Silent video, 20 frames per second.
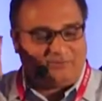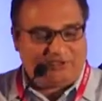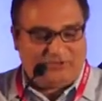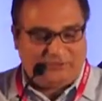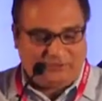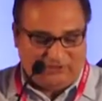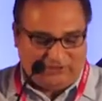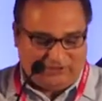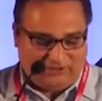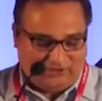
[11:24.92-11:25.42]

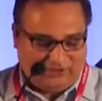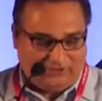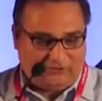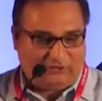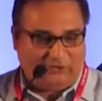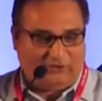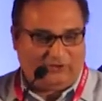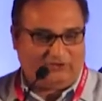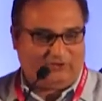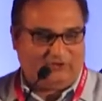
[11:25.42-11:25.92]

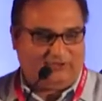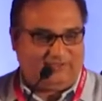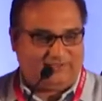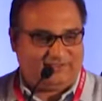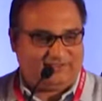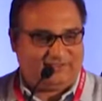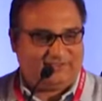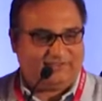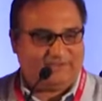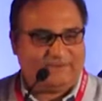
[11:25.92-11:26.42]
urinary
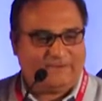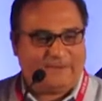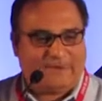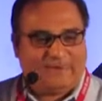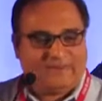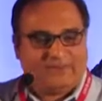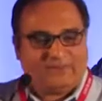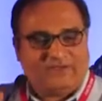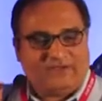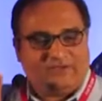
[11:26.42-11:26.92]
incontinence.
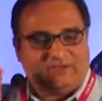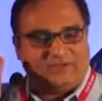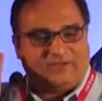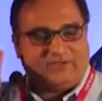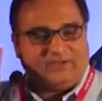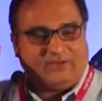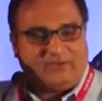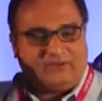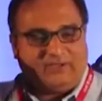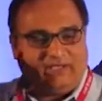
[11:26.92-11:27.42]

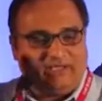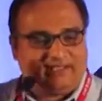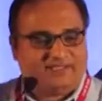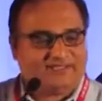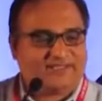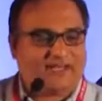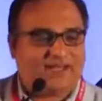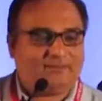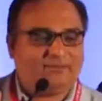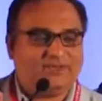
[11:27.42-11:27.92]
So
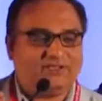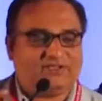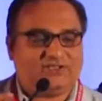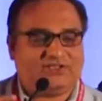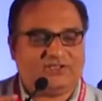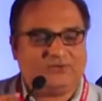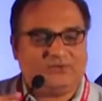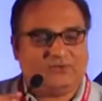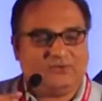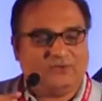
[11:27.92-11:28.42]
established